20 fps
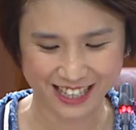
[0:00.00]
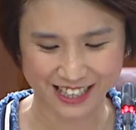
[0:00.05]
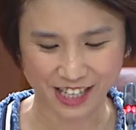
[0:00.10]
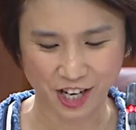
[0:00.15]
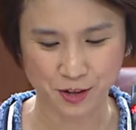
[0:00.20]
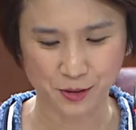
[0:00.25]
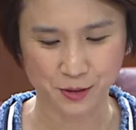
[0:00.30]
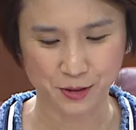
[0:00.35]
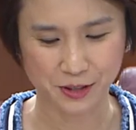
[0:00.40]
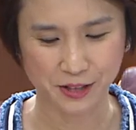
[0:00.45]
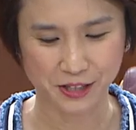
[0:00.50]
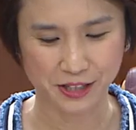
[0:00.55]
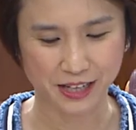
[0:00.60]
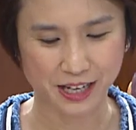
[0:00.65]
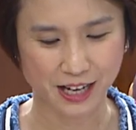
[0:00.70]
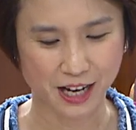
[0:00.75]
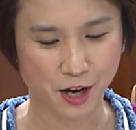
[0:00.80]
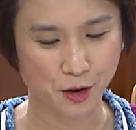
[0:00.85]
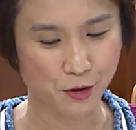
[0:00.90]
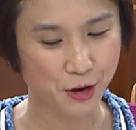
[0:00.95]
Now,
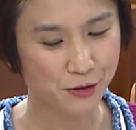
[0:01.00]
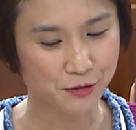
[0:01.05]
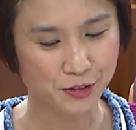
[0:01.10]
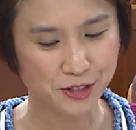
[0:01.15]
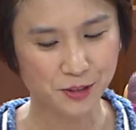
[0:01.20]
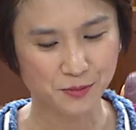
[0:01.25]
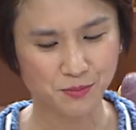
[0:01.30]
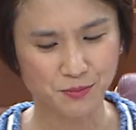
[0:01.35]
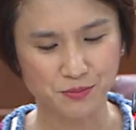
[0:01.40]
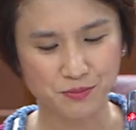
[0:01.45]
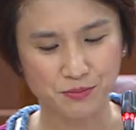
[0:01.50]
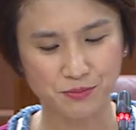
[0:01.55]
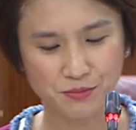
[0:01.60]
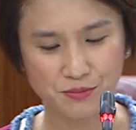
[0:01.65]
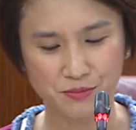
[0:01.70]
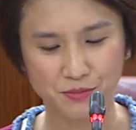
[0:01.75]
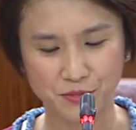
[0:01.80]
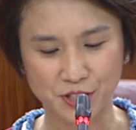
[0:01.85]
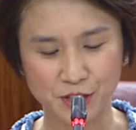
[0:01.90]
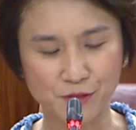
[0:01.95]
however,
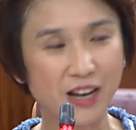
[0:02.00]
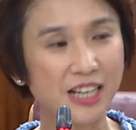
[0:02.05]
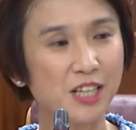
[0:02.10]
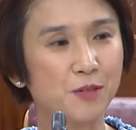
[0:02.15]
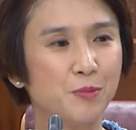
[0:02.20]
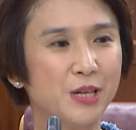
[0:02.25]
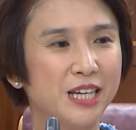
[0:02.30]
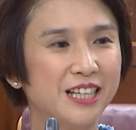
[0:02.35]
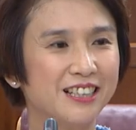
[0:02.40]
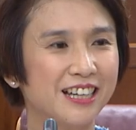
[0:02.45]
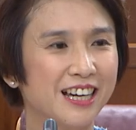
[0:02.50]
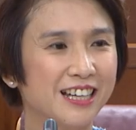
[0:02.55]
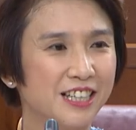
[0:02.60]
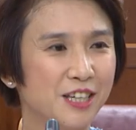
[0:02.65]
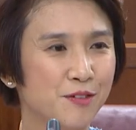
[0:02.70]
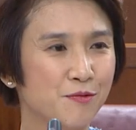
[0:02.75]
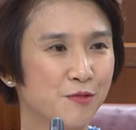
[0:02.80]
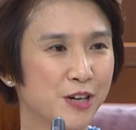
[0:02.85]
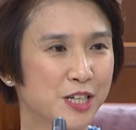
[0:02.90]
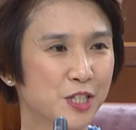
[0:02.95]
developing an
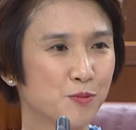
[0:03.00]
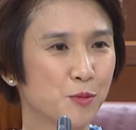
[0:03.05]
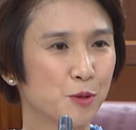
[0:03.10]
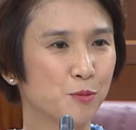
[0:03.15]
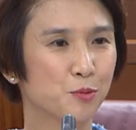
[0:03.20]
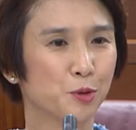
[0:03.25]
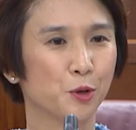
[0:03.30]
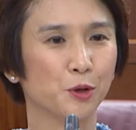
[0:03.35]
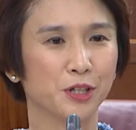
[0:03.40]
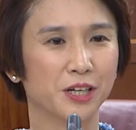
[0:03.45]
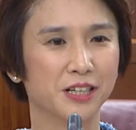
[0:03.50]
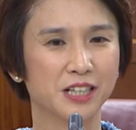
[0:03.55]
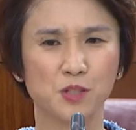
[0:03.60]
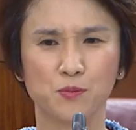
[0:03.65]
investment product,